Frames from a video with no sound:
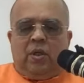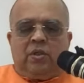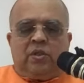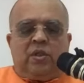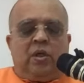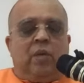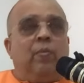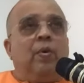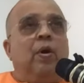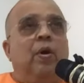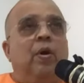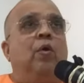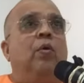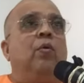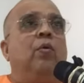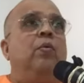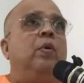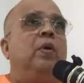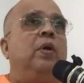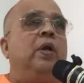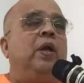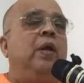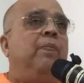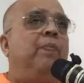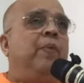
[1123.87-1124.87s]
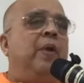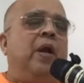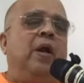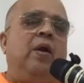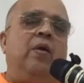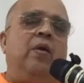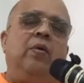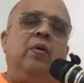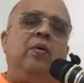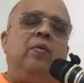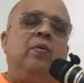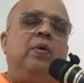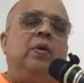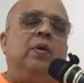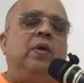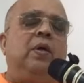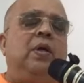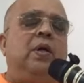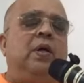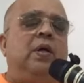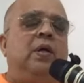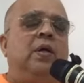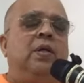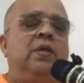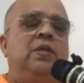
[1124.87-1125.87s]
somehow deprived
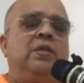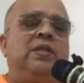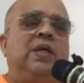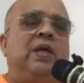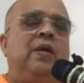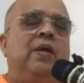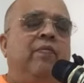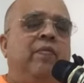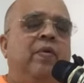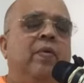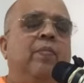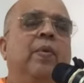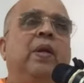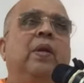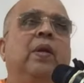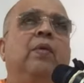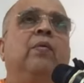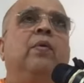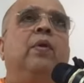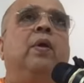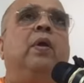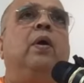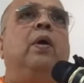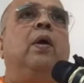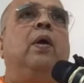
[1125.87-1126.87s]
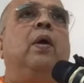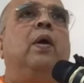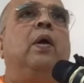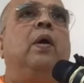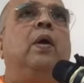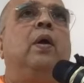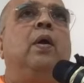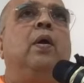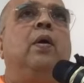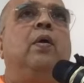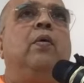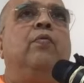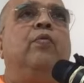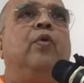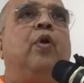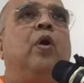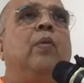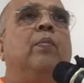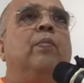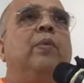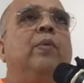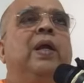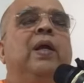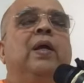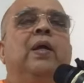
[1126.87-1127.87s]
girls and women
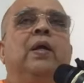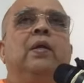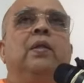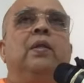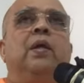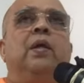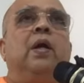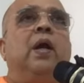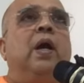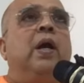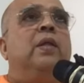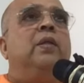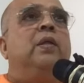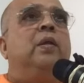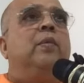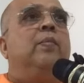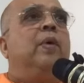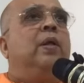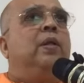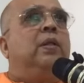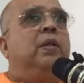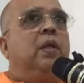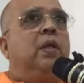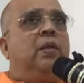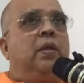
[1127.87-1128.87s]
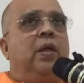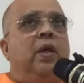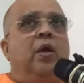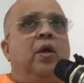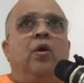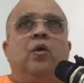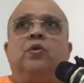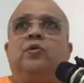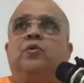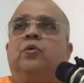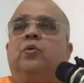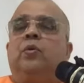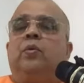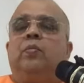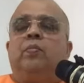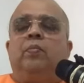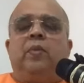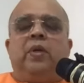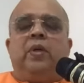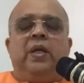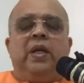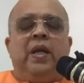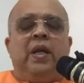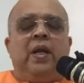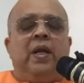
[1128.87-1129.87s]
from taking the Gayatri Mantra. They also
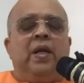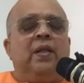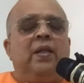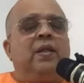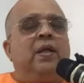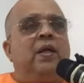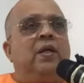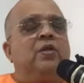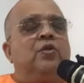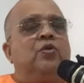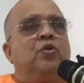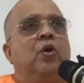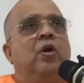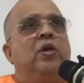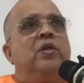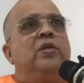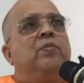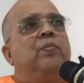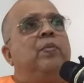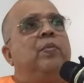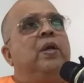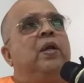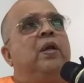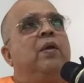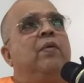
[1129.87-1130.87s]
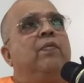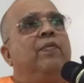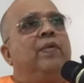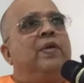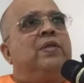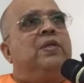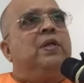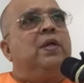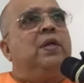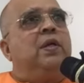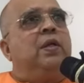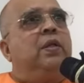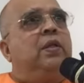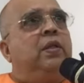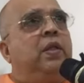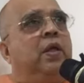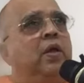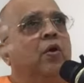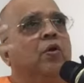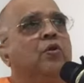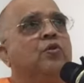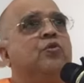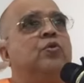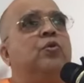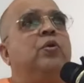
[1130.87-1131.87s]
need that choice making facility. They
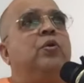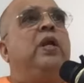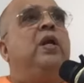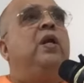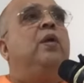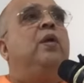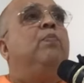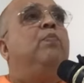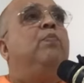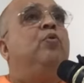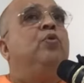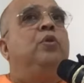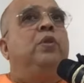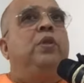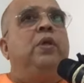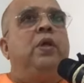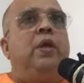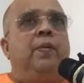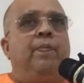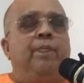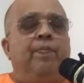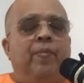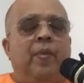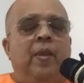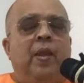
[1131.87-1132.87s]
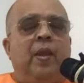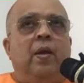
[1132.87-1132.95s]
also need buddhi.